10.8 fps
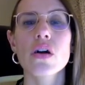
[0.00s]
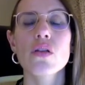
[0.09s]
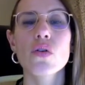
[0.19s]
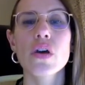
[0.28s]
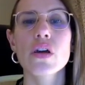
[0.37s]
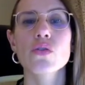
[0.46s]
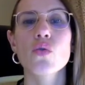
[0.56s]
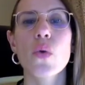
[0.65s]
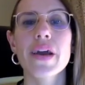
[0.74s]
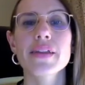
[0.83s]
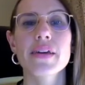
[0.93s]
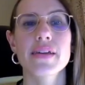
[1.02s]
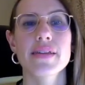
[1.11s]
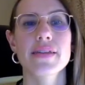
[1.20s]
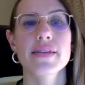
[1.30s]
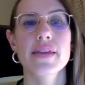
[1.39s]
looking to wait
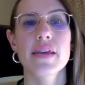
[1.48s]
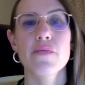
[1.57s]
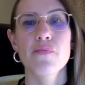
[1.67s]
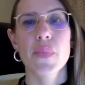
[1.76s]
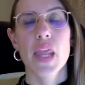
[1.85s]
and see,